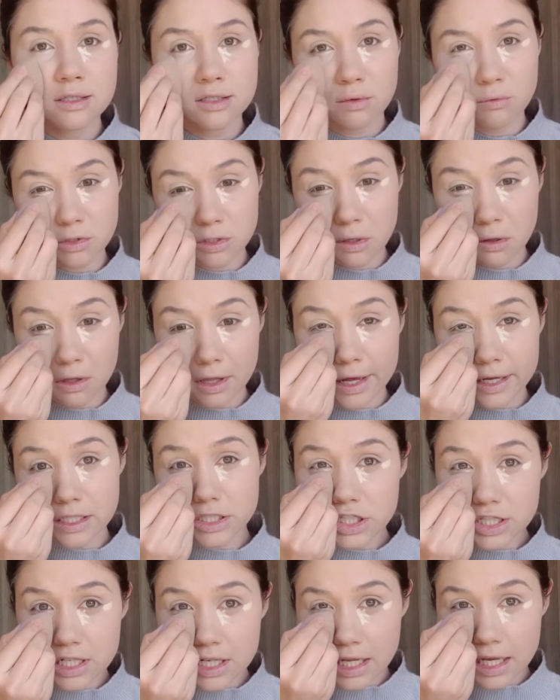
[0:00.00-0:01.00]
it was all
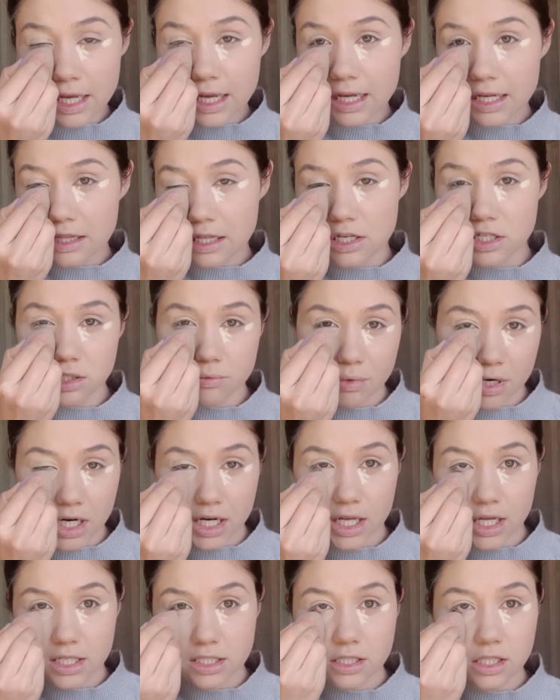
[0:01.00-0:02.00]
hygienic, they sprayed
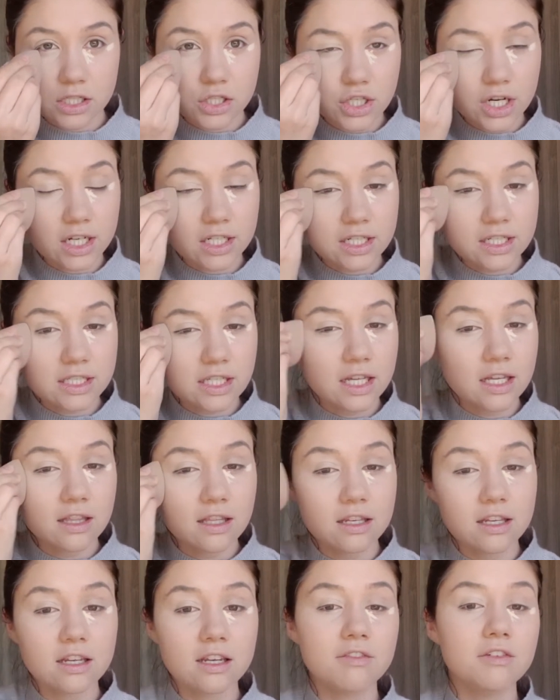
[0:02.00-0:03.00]
us, they checked us in, they
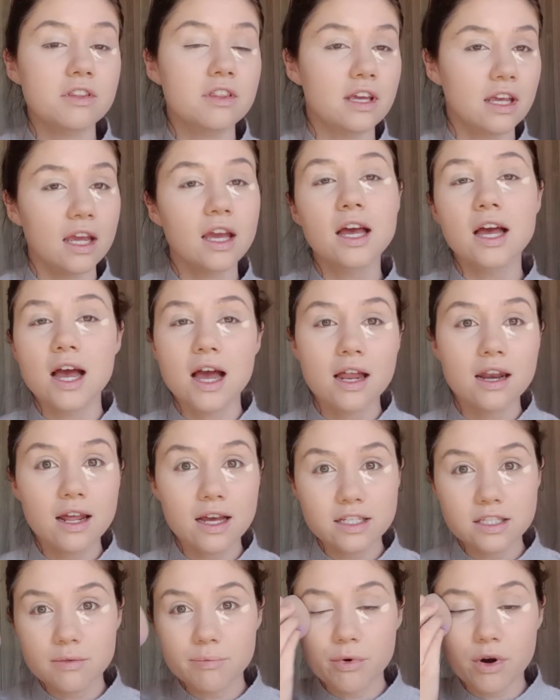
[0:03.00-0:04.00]
did everything
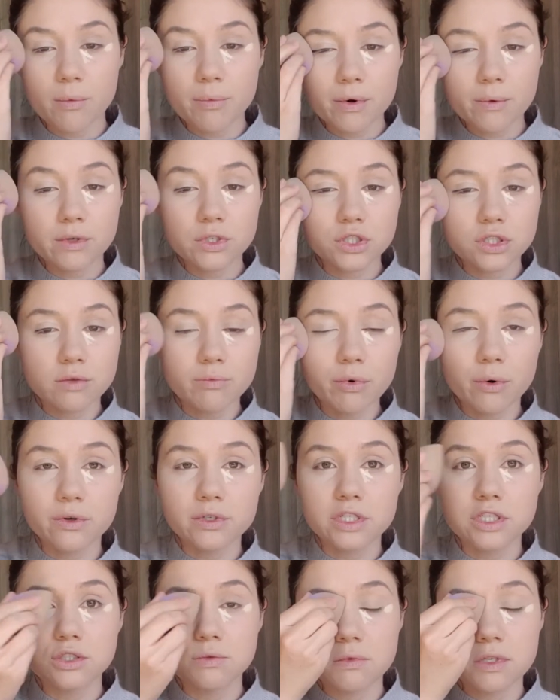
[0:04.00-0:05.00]
nice and proper, which is
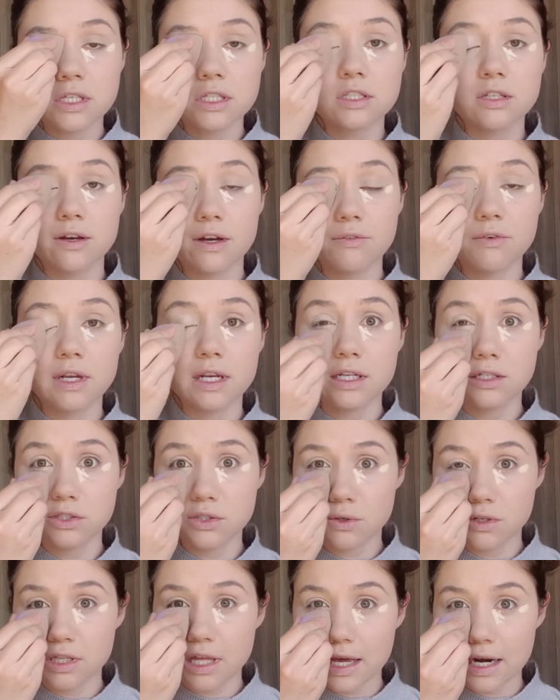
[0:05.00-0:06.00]
important to me, so I really
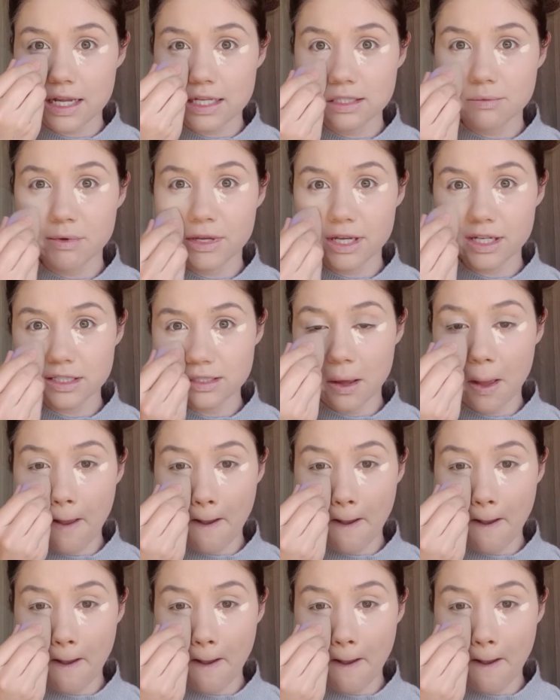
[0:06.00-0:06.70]
enjoyed that aspect.